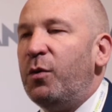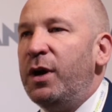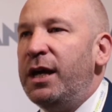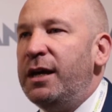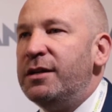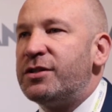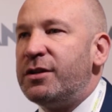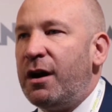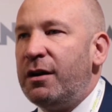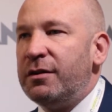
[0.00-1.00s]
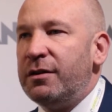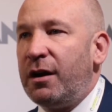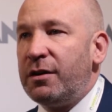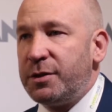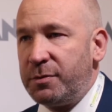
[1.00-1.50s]
We started
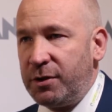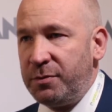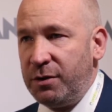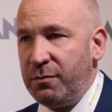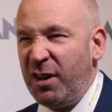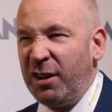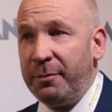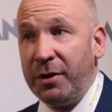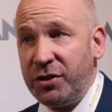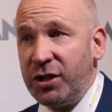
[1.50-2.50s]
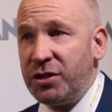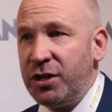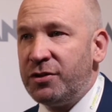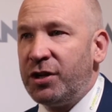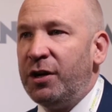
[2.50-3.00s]
our subscription model about 6
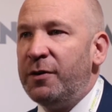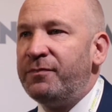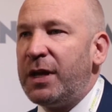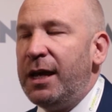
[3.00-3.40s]
years ago,